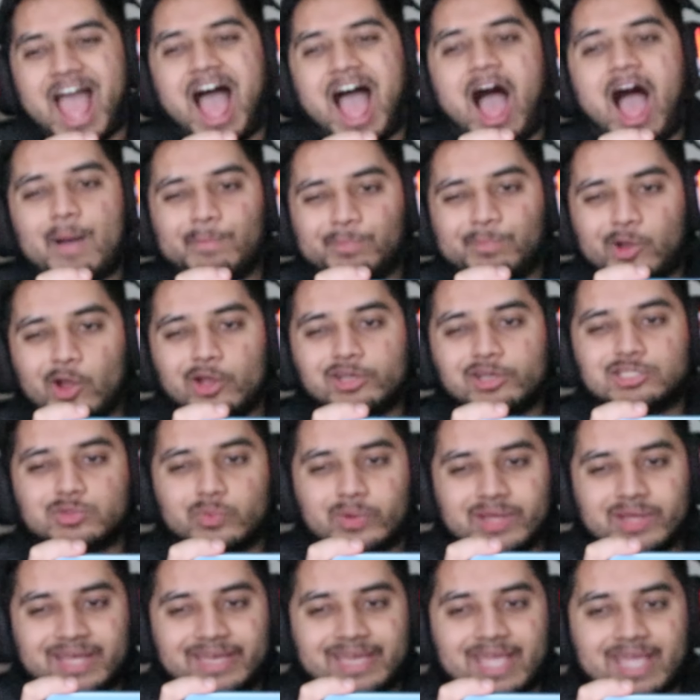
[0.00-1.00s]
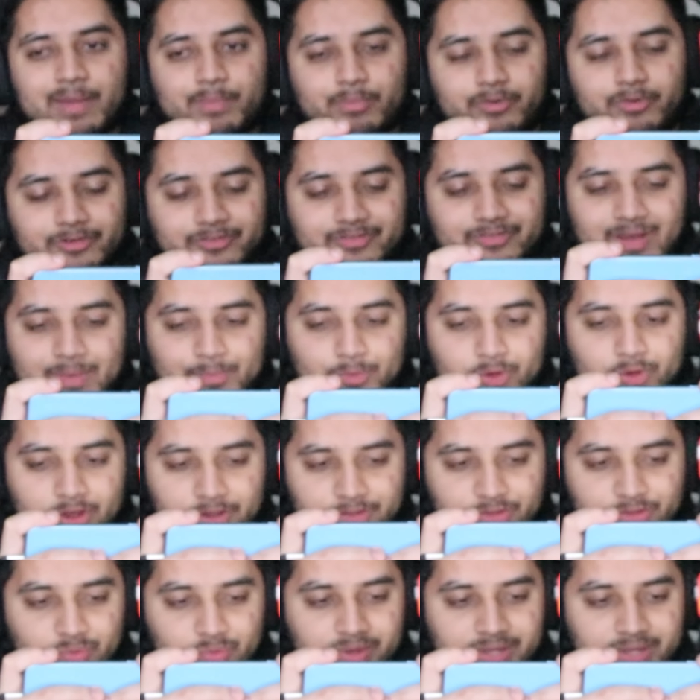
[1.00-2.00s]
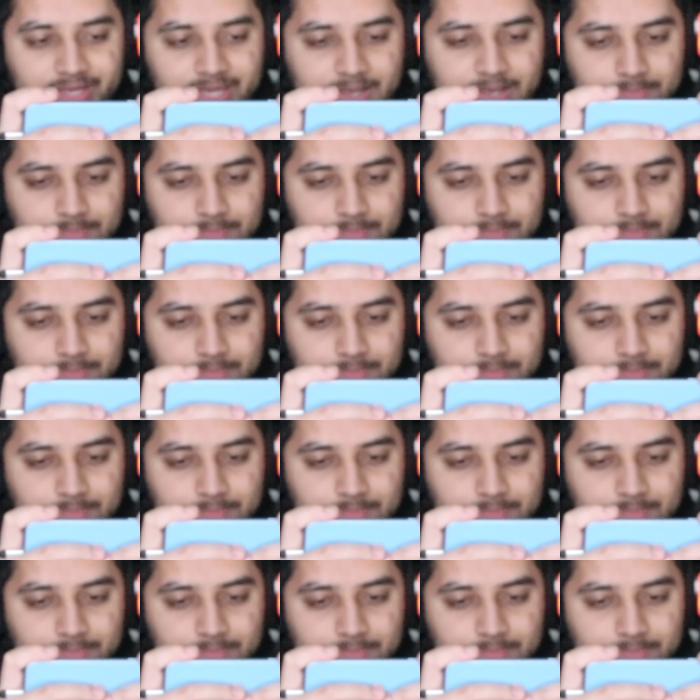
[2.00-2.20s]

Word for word: I'm going to win a game, boys. I'm going to win a game.